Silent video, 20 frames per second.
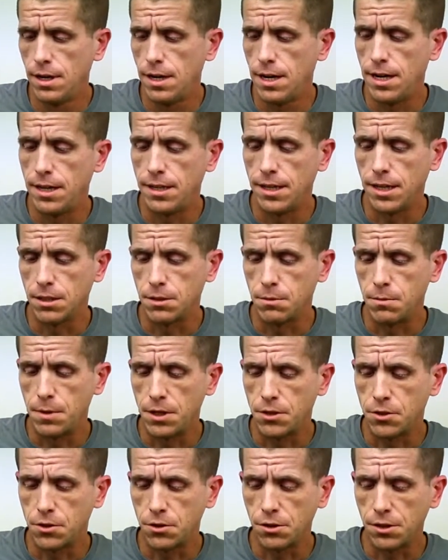And that's
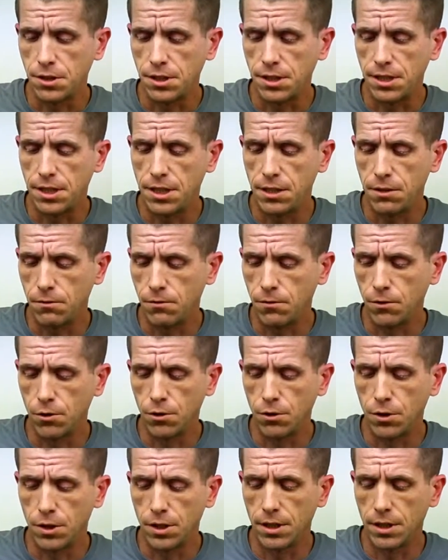basically it
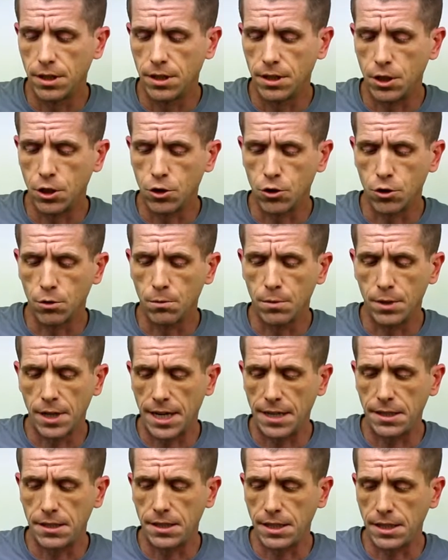for the initial
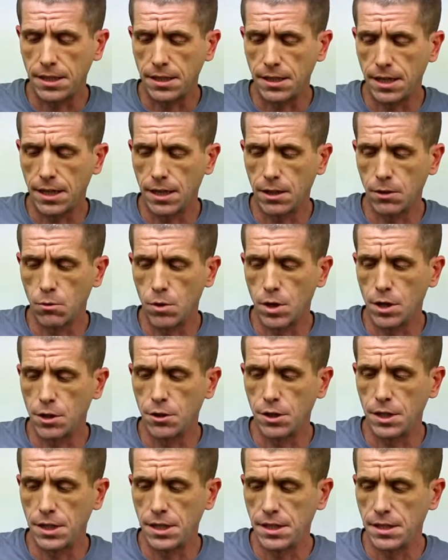planting and
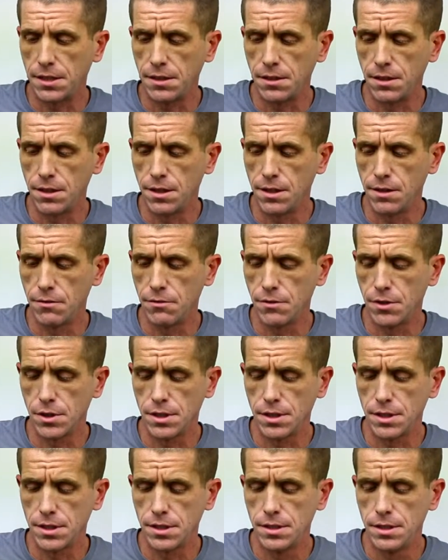watering in of
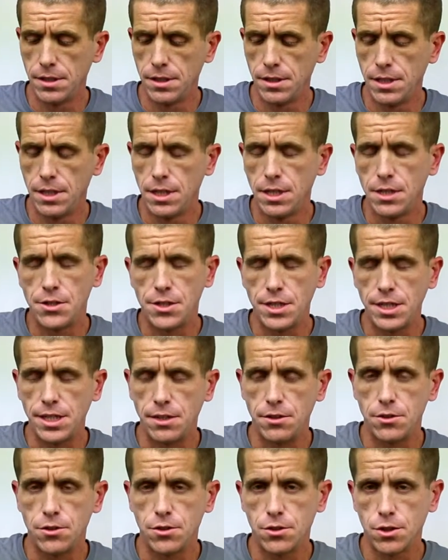the
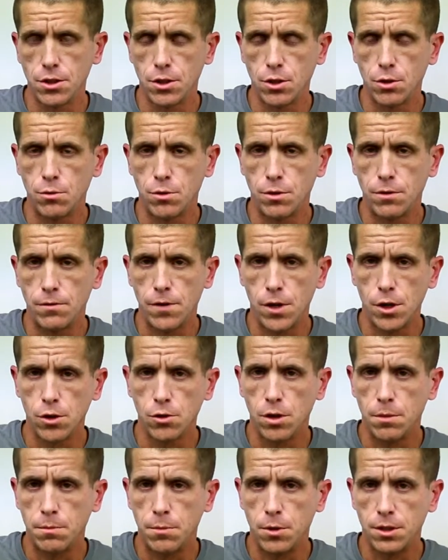seeds. So we'll
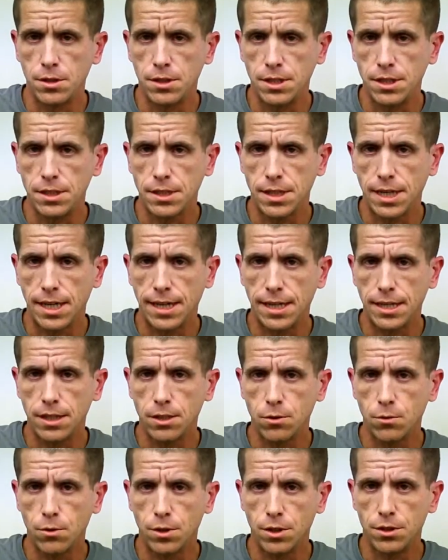follow up on these
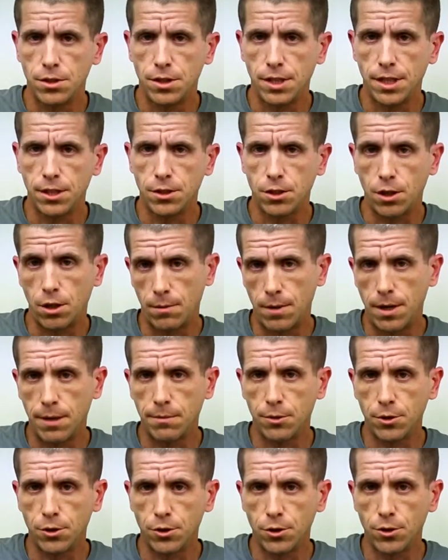guys once they start
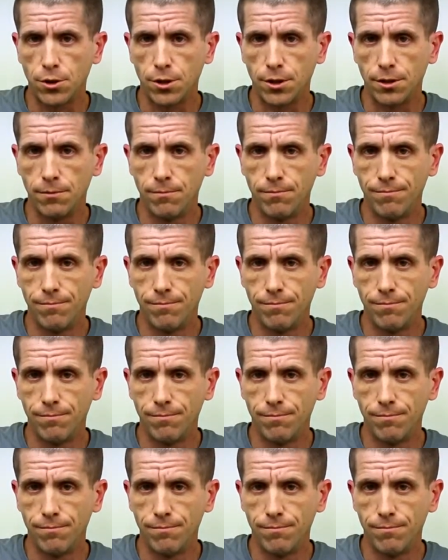popping the soil.